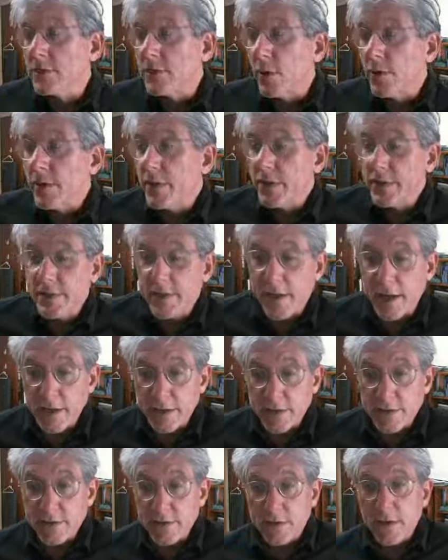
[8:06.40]
so in this
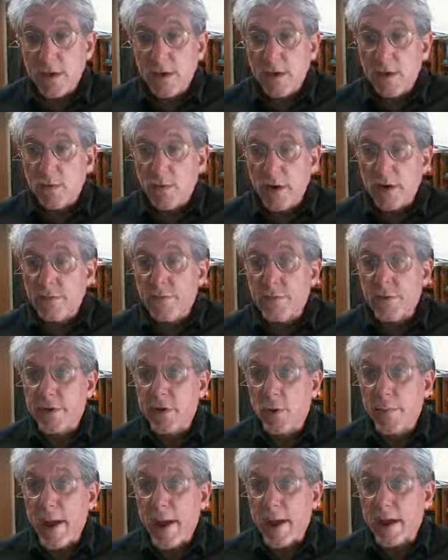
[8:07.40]
case, right, if we
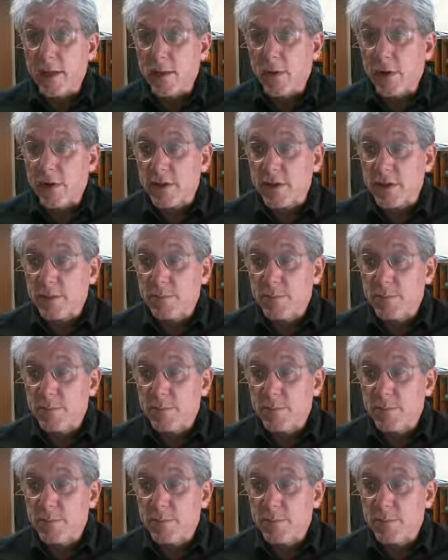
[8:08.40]
go back and look at this